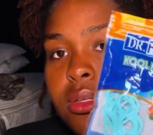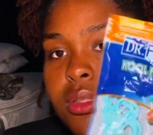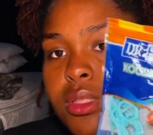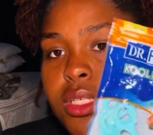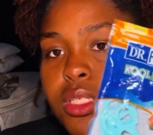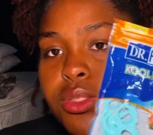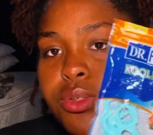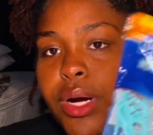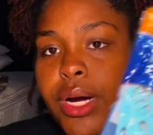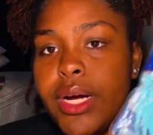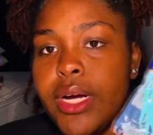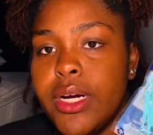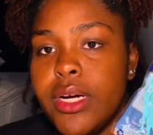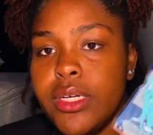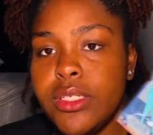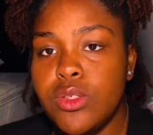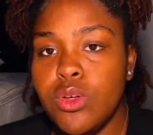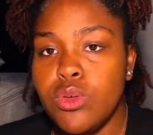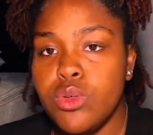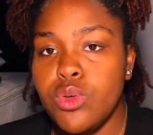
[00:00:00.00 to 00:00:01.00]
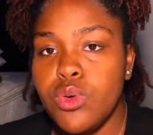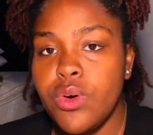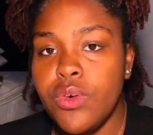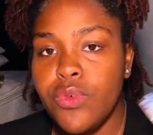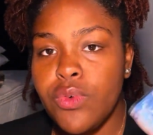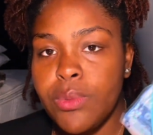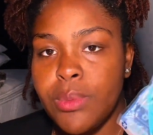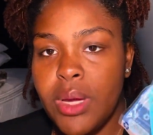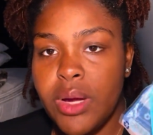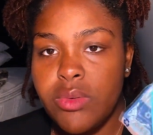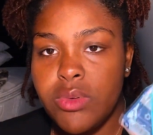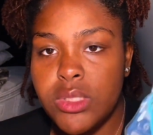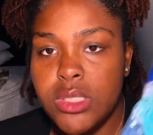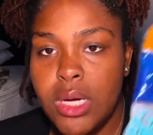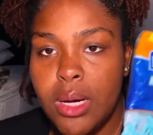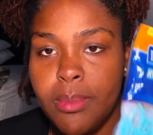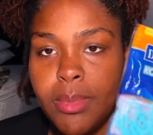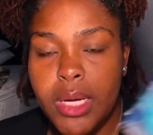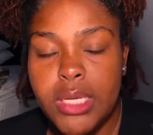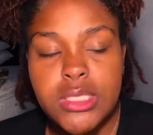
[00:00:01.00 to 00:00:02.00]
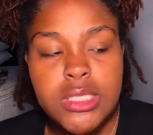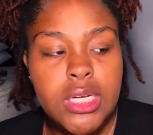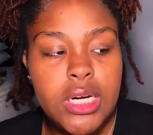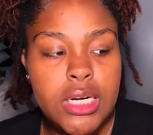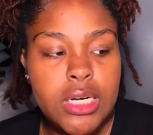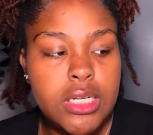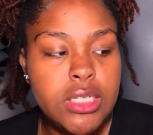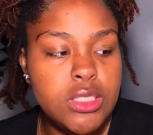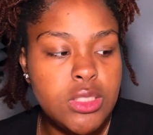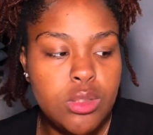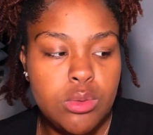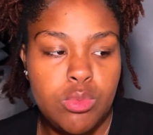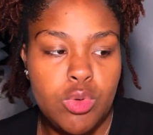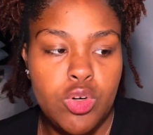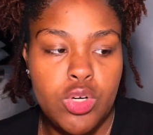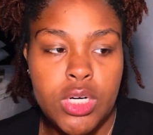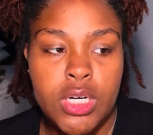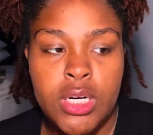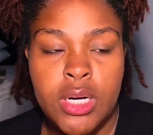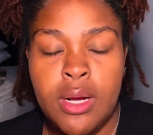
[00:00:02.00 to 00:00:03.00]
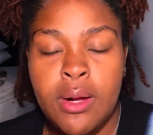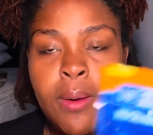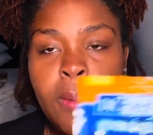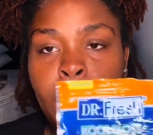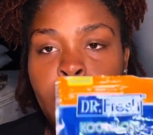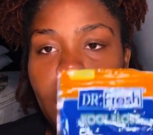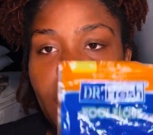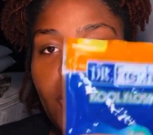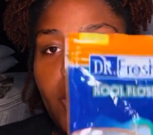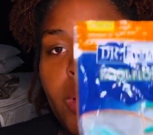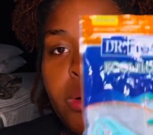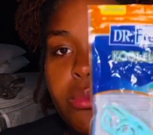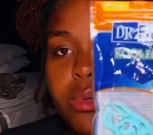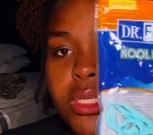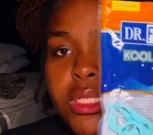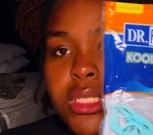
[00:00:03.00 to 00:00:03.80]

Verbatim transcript: these right here is gonna do it for me every time i actually gotta get some more but